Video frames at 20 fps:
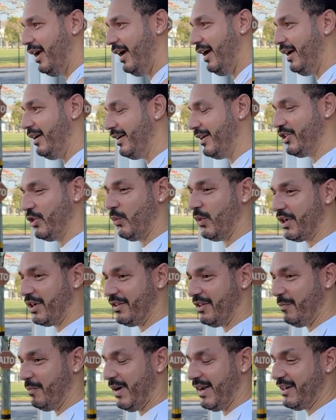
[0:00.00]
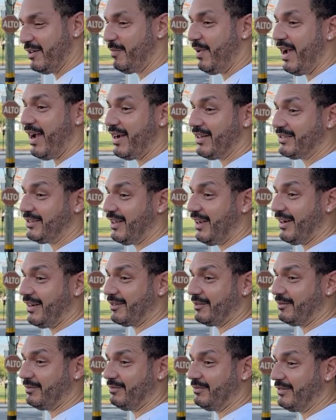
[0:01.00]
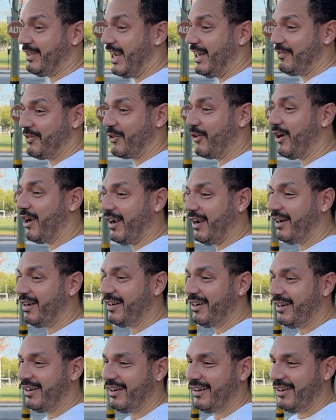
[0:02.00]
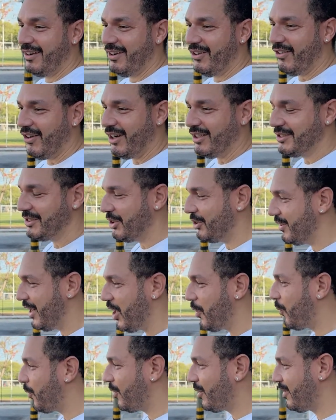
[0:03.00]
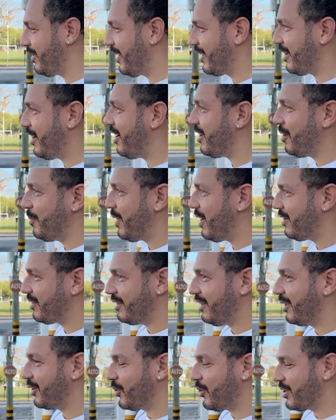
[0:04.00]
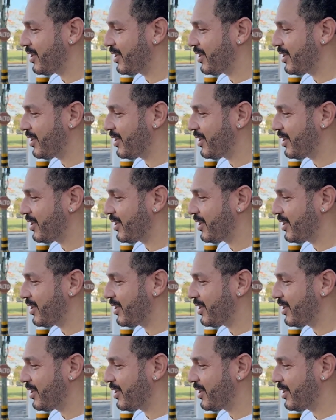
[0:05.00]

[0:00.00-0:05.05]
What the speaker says: And neither one of them made it past like 9th grade. Right? So they weren't like all about like